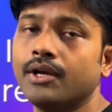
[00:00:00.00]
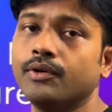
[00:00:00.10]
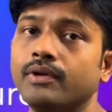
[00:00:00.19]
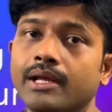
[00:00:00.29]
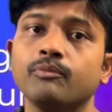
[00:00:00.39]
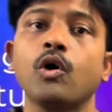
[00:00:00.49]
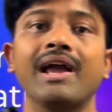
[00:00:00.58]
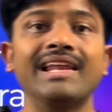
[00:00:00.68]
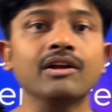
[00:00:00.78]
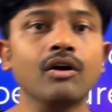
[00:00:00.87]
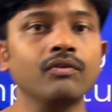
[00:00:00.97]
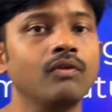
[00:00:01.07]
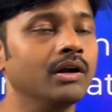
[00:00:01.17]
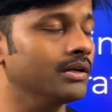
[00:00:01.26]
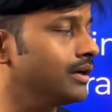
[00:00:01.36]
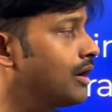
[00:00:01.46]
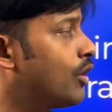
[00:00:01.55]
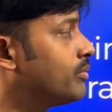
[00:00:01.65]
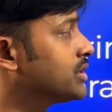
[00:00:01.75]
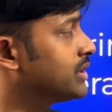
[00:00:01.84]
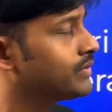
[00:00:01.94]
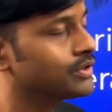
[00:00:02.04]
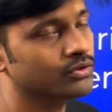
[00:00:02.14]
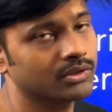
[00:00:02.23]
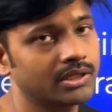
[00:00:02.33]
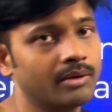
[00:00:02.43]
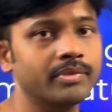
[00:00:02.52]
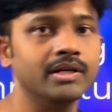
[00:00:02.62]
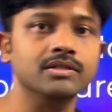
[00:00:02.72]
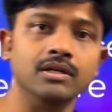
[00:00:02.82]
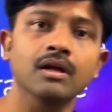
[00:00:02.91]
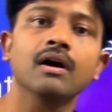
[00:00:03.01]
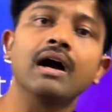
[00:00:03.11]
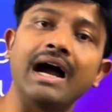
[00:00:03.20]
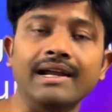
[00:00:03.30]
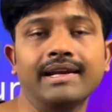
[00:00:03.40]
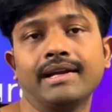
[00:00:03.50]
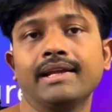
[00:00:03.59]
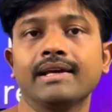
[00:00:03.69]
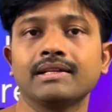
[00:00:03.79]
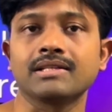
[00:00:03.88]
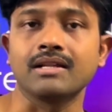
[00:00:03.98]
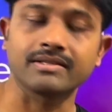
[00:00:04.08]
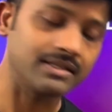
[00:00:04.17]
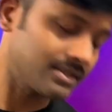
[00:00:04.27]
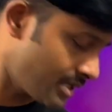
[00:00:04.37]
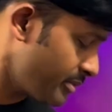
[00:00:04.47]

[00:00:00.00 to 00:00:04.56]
During boiling of water, how much it will show the temperature? 100 degrees Celsius.